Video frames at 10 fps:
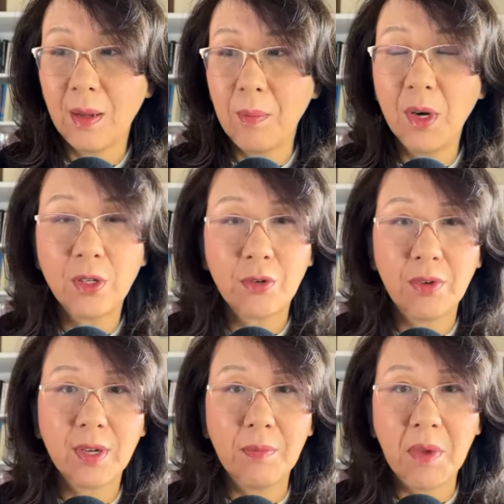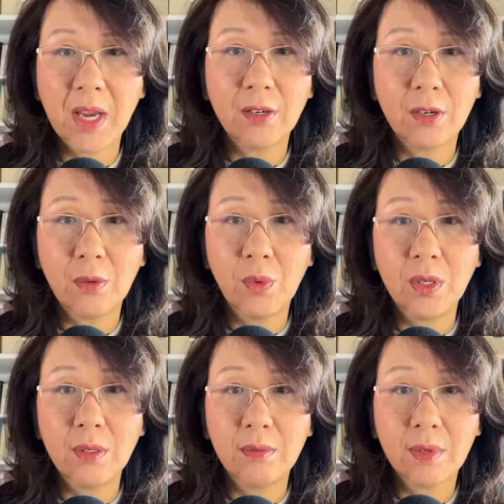military commander,
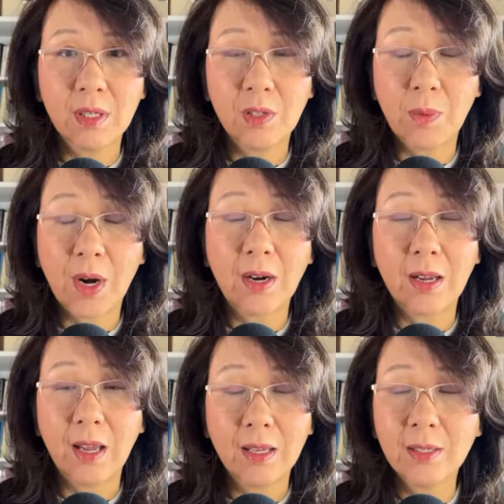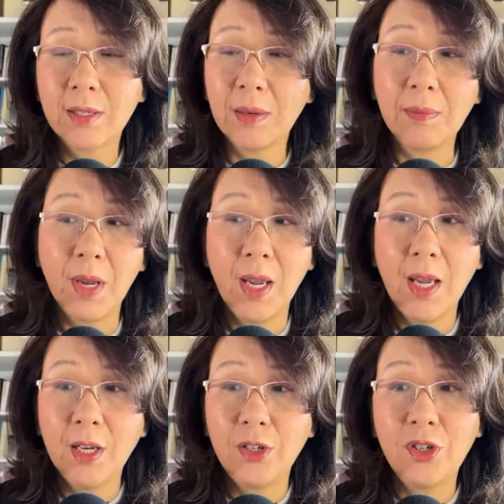would conspire against him.
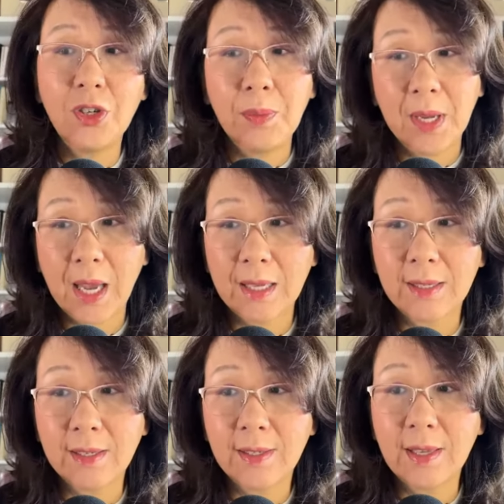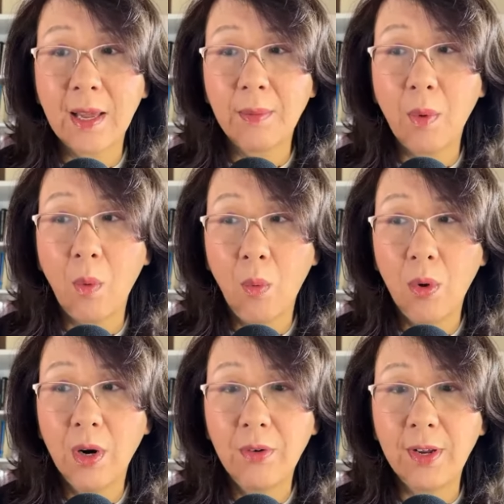Xi Jinping has the same
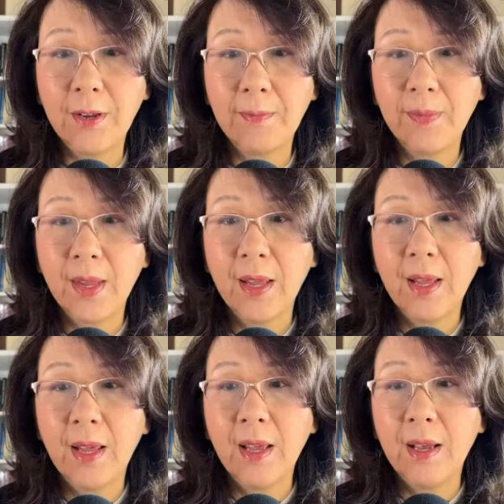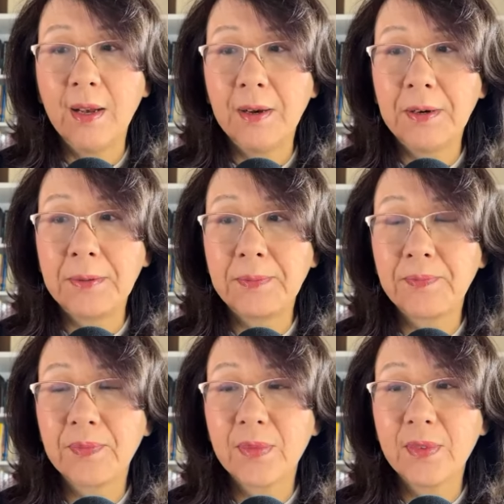worry. So